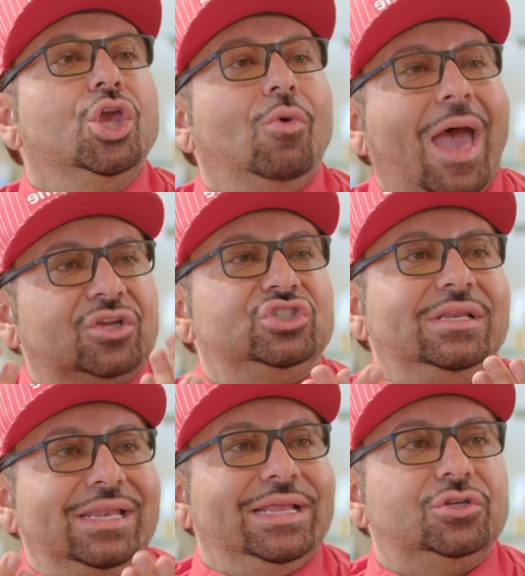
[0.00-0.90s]
You
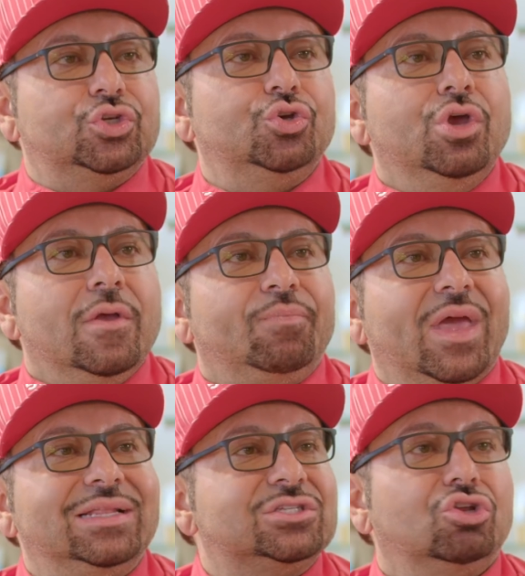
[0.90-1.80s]
actually need to,
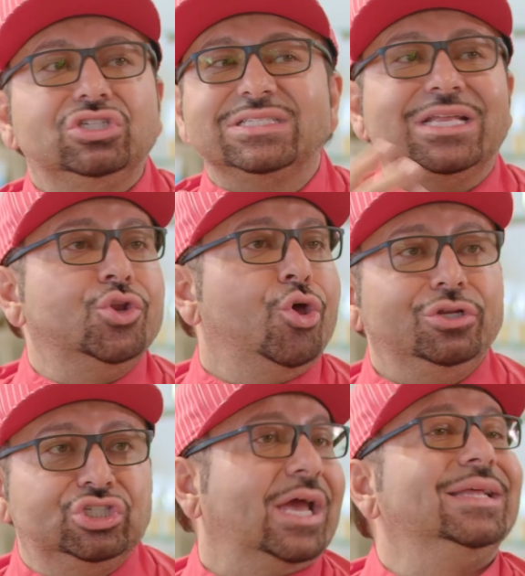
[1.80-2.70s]
and it's not just a
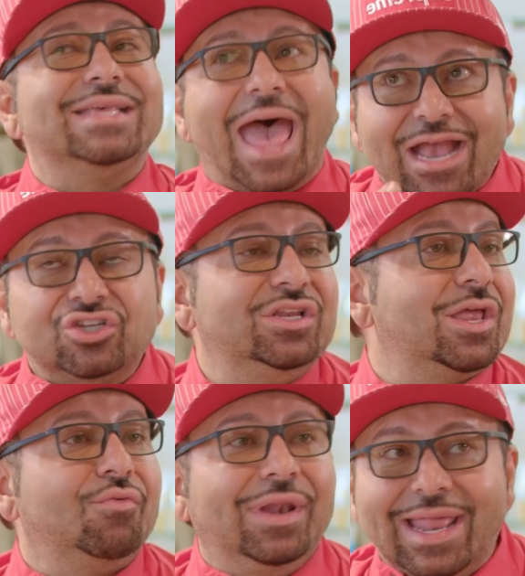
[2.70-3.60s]
nurture, it's
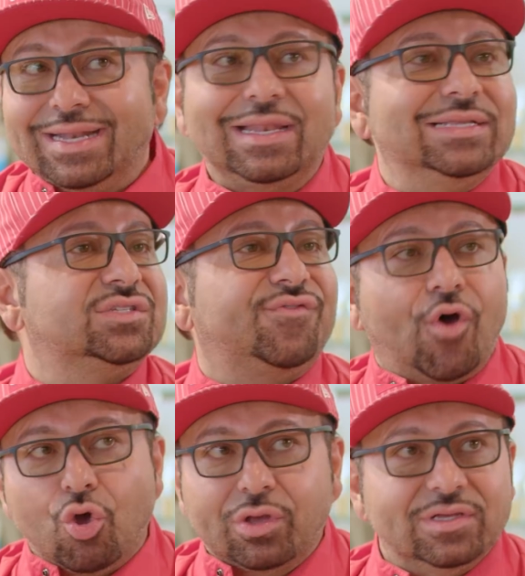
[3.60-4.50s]
actually a relentless
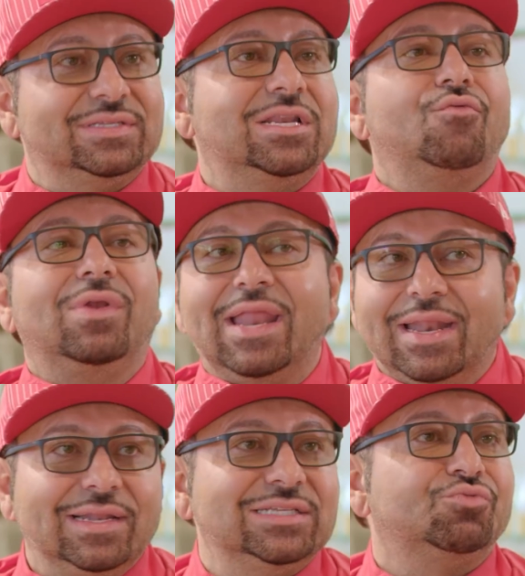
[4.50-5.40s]
focus and a
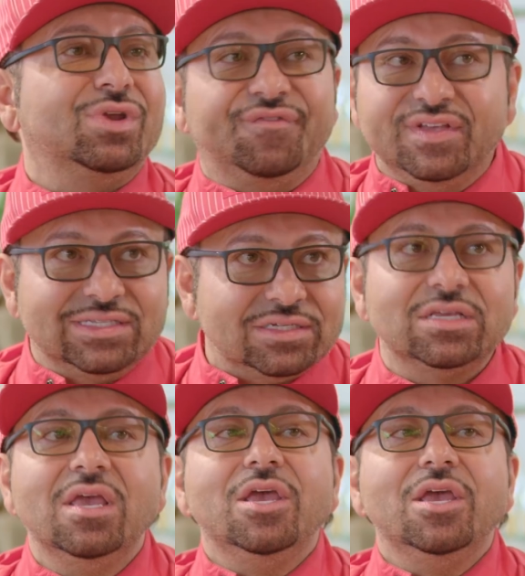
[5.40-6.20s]
relentless revisit